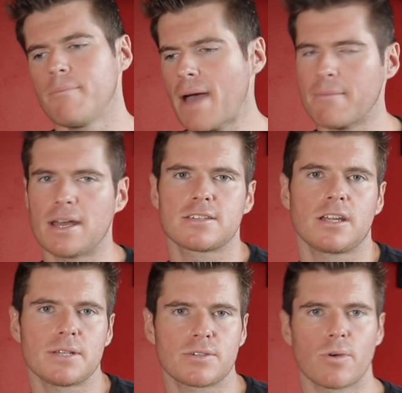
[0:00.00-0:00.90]
Batman's
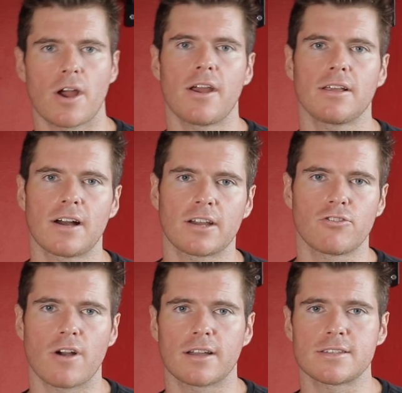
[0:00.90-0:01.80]
gonna be swearing like a
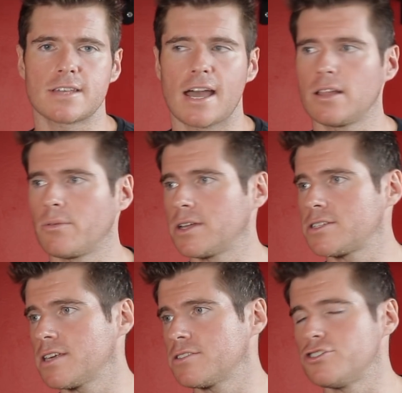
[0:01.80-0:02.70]
drunken sailor,
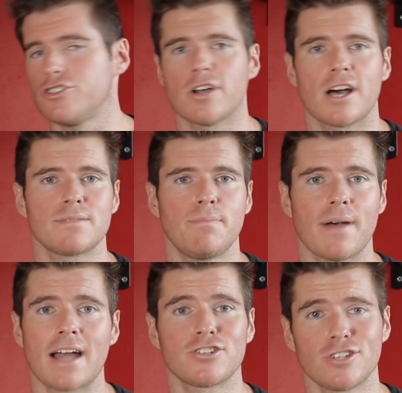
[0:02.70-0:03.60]
which is just
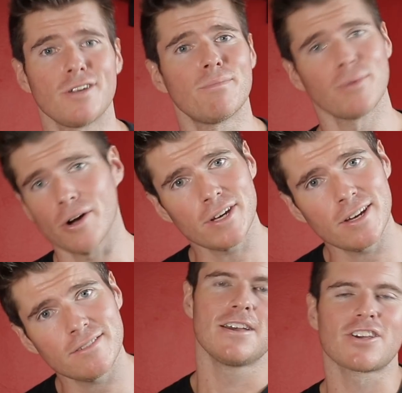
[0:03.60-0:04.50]
batshit
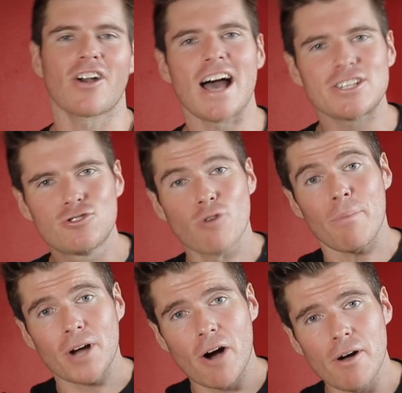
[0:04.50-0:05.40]
brilliant. So guys,
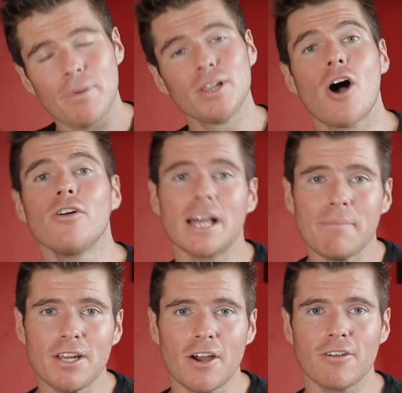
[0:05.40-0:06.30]
drop a comment below, let
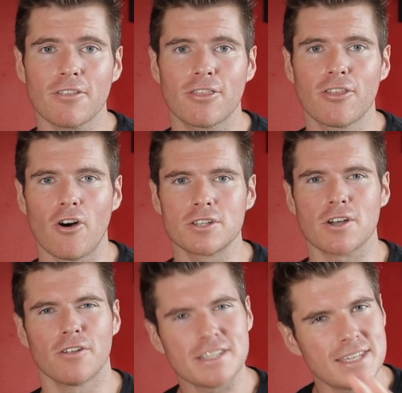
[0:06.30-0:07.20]
me know your
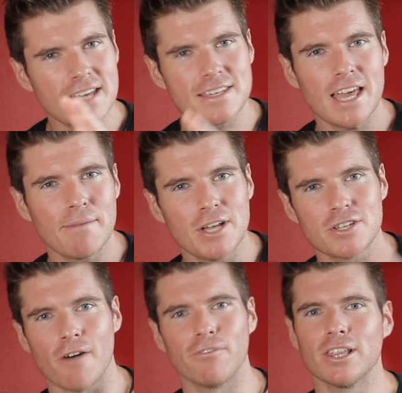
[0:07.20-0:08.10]
thoughts on the teaser
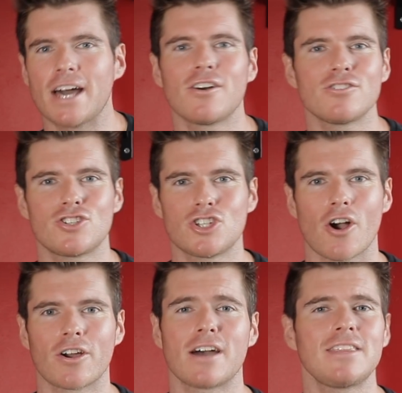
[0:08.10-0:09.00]
image of Leto's
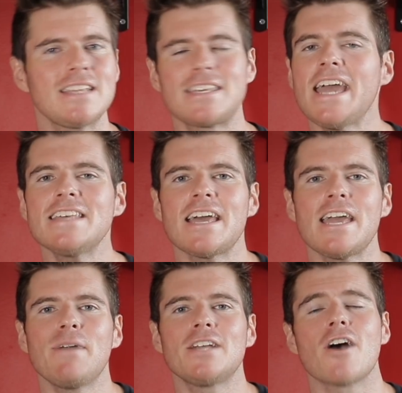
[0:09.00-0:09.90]
Joker, the teaser
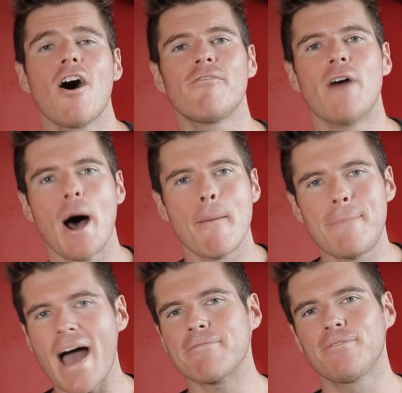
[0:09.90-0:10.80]
image of
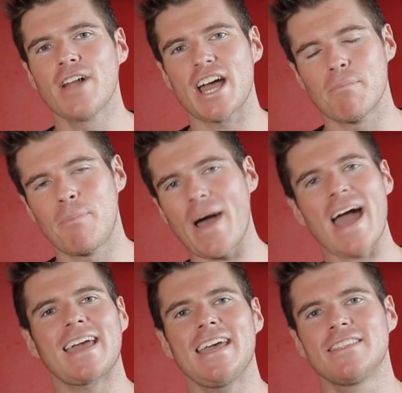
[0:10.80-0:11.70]
Batfleck
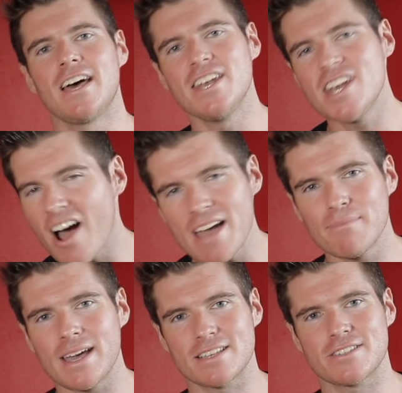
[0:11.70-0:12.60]
back in the
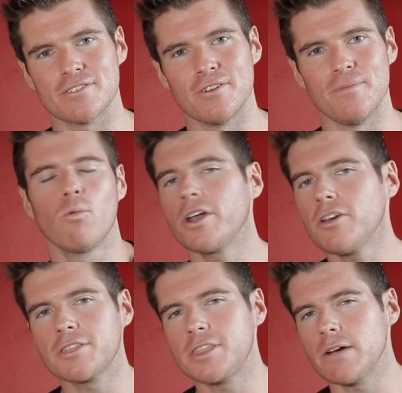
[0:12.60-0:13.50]
nightmare suit. What are
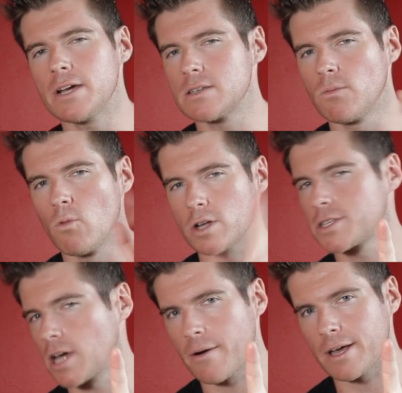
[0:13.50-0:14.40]
your theories on what's
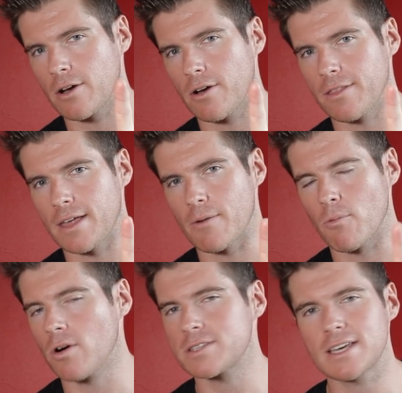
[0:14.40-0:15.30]
going on there?
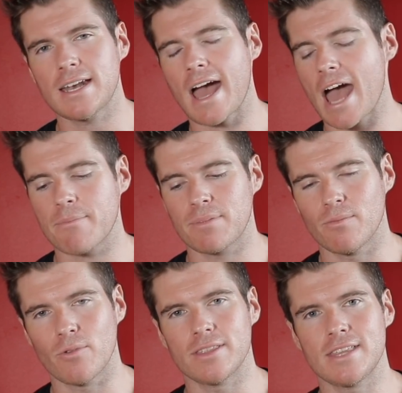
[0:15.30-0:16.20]
What's gonna
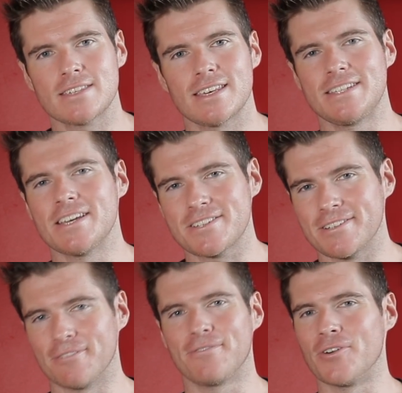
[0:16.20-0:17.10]
happen with this
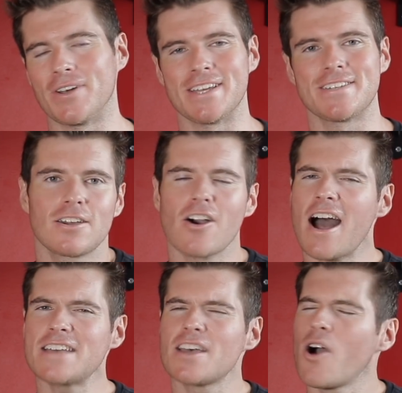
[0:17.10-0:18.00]
additional footage?
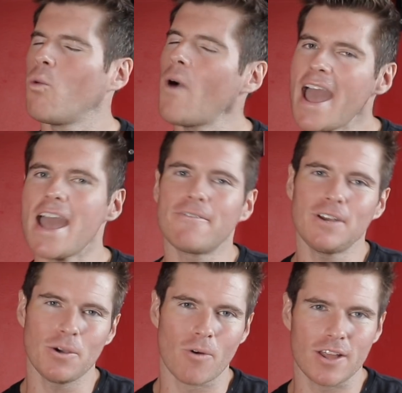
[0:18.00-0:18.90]
Guys, wherever
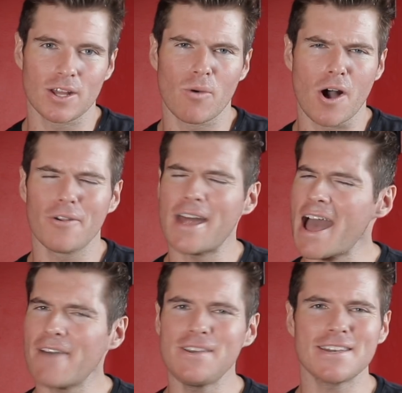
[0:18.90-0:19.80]
you are in the world,
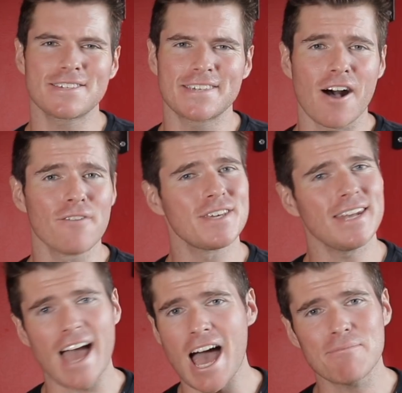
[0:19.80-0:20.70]
have yourselves
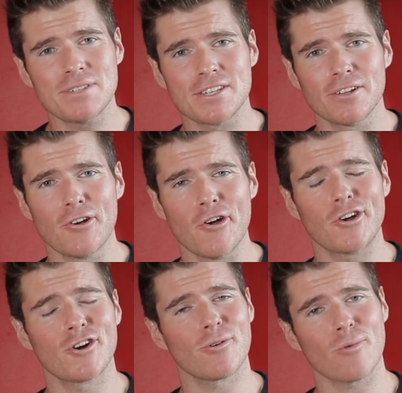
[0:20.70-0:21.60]
an
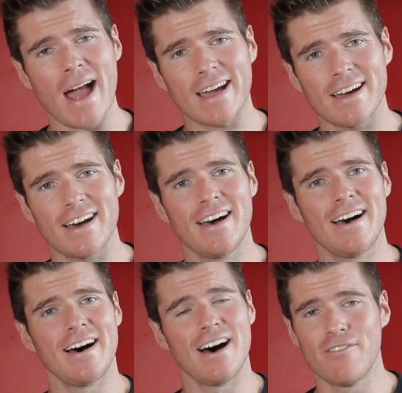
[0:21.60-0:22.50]
absolute cracker
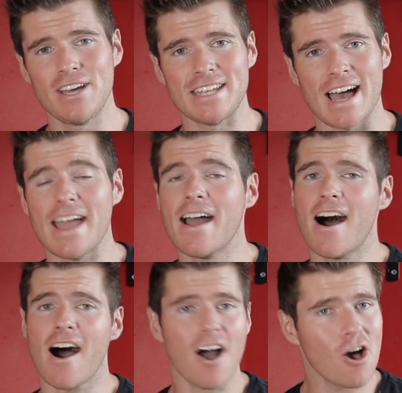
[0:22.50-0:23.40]
of a day.
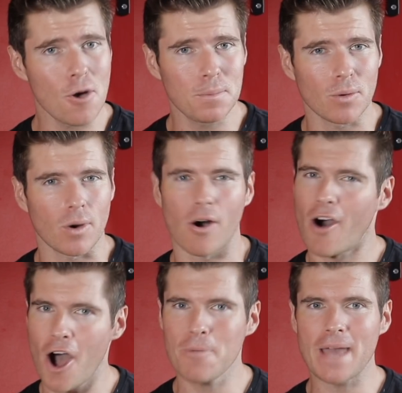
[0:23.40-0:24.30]
I hope you're well,
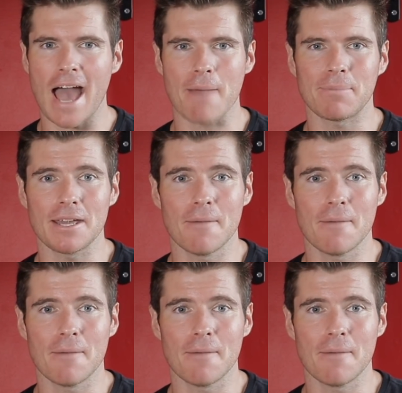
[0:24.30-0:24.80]
hope you're happy,